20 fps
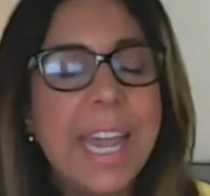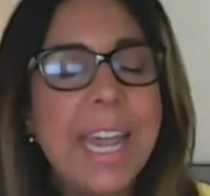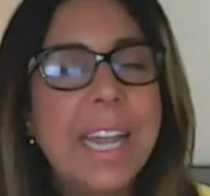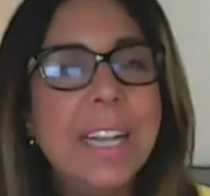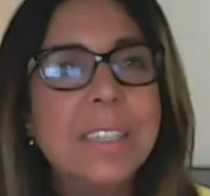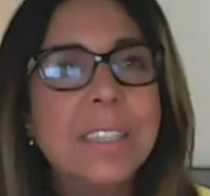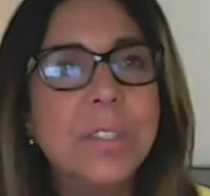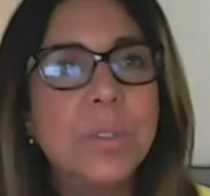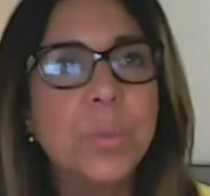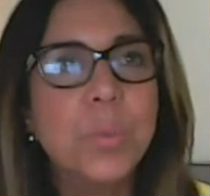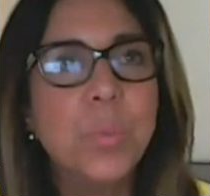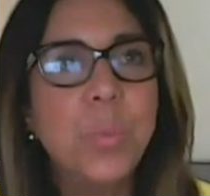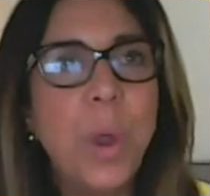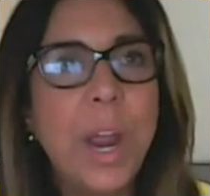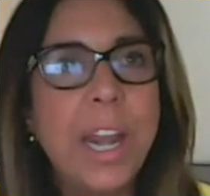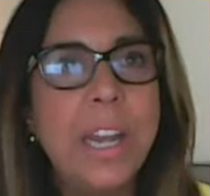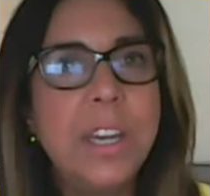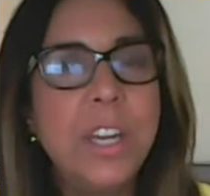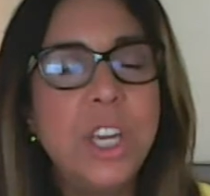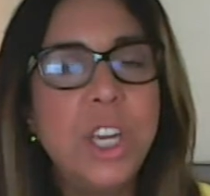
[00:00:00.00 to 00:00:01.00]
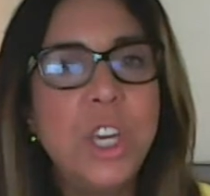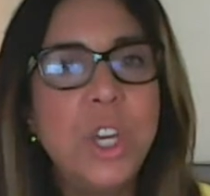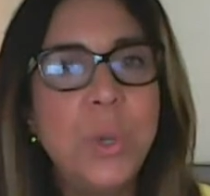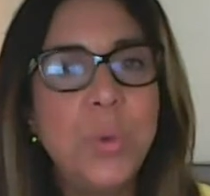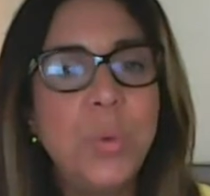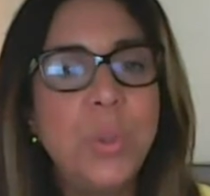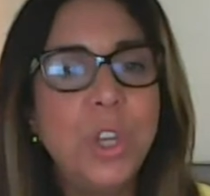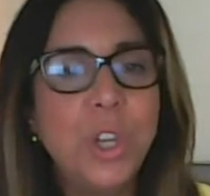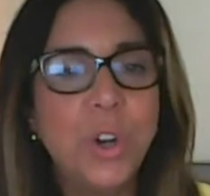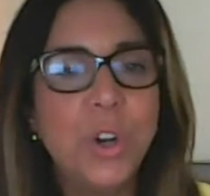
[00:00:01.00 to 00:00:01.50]
it's when
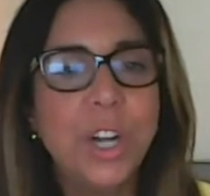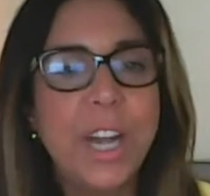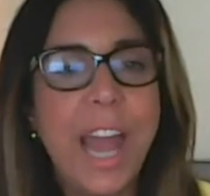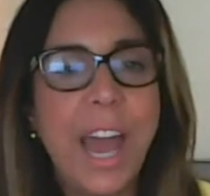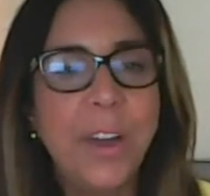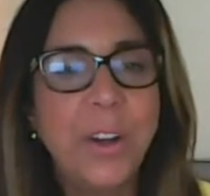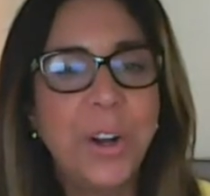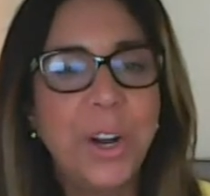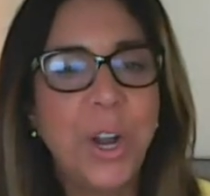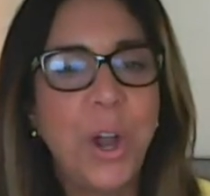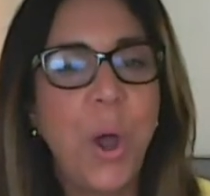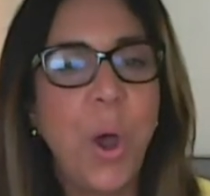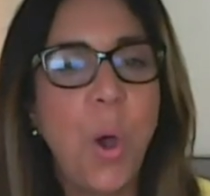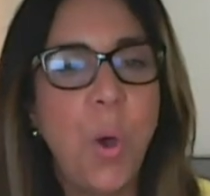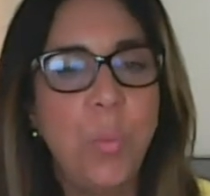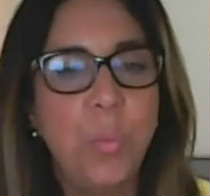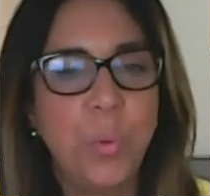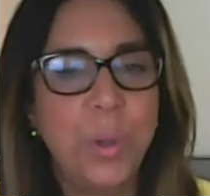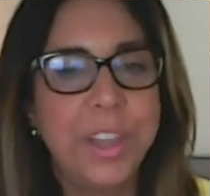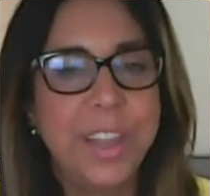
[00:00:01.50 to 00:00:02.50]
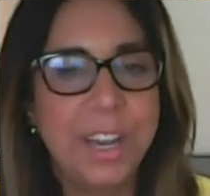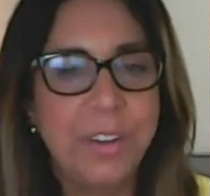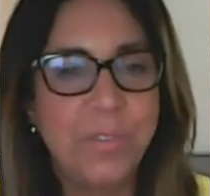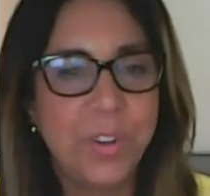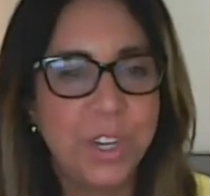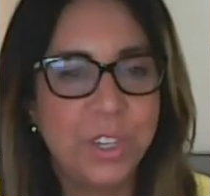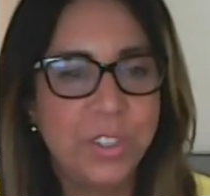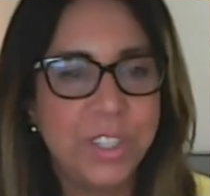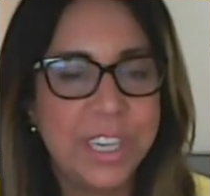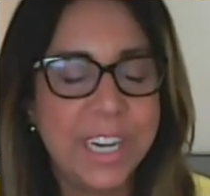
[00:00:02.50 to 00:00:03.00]
you learn how to cope with
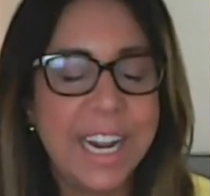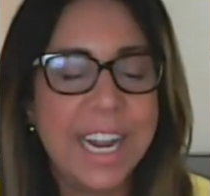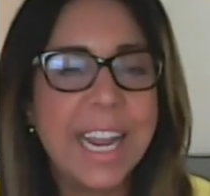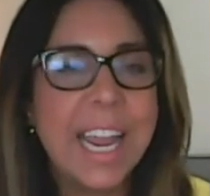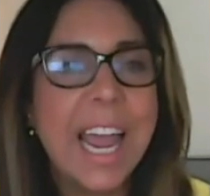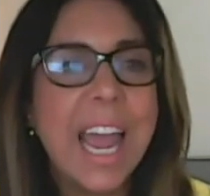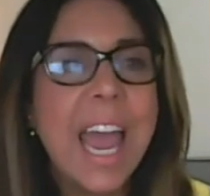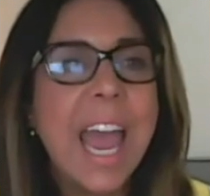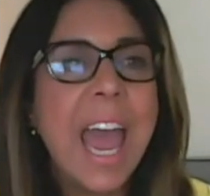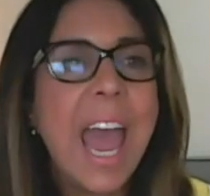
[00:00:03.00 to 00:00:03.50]
adversity